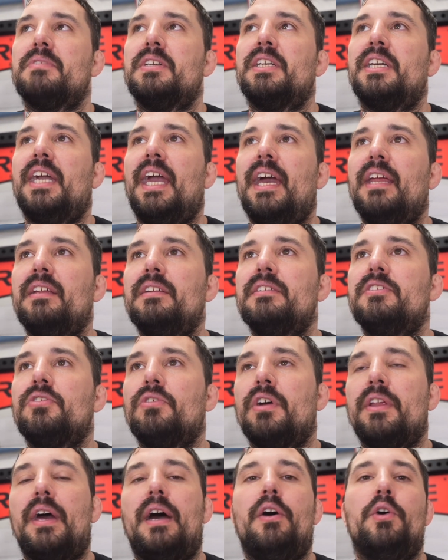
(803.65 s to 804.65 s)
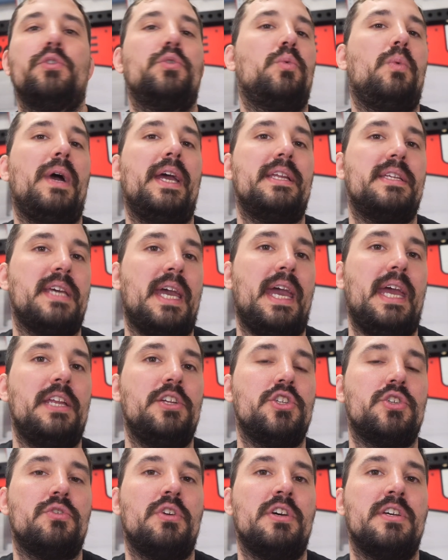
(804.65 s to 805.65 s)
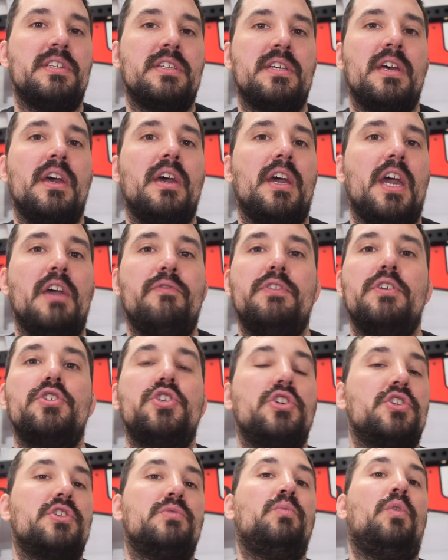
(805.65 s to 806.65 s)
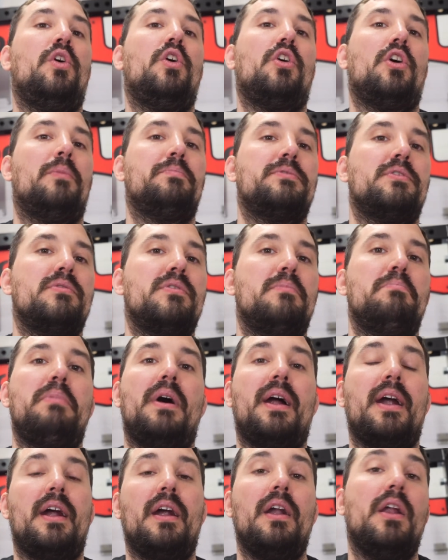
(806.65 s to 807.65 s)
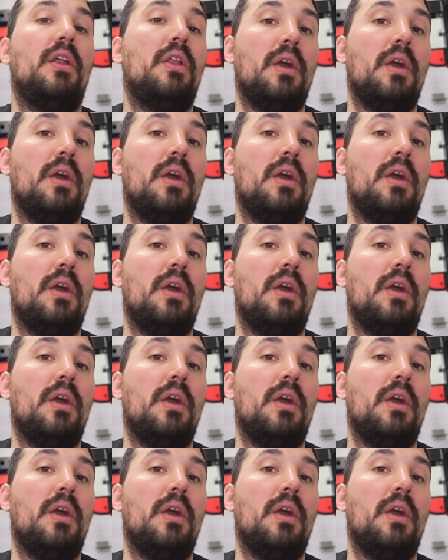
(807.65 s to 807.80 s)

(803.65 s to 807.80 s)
can turn out quite dangerous if you just walk up to the bar,